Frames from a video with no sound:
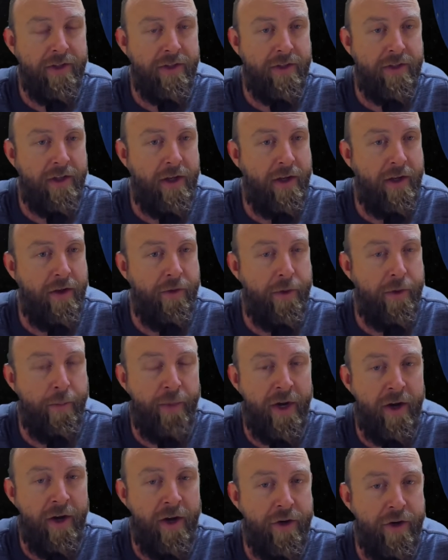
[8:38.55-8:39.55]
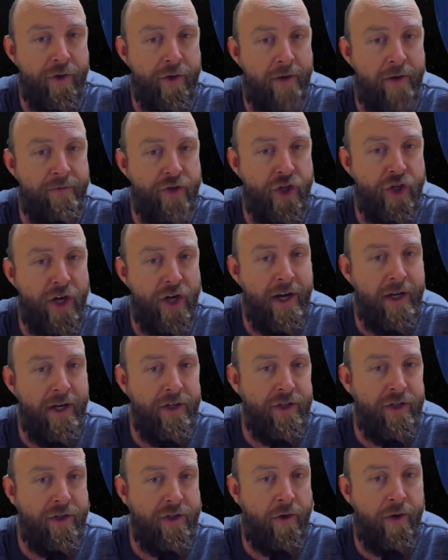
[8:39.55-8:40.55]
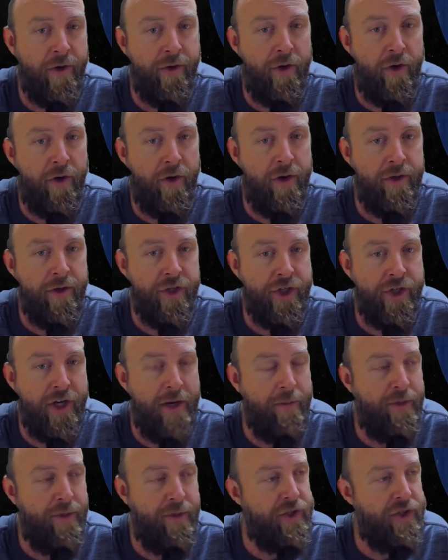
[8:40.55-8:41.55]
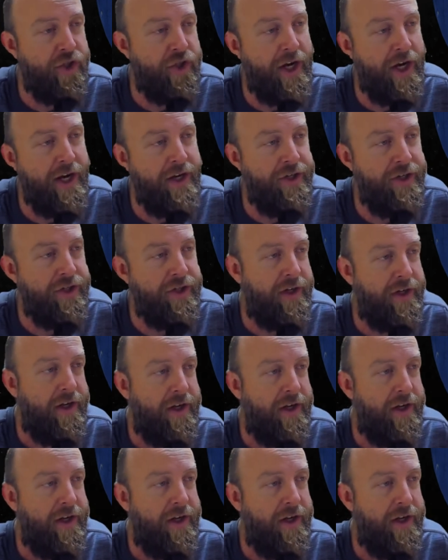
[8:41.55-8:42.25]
is they either appear to have changed or the earth shape has changed.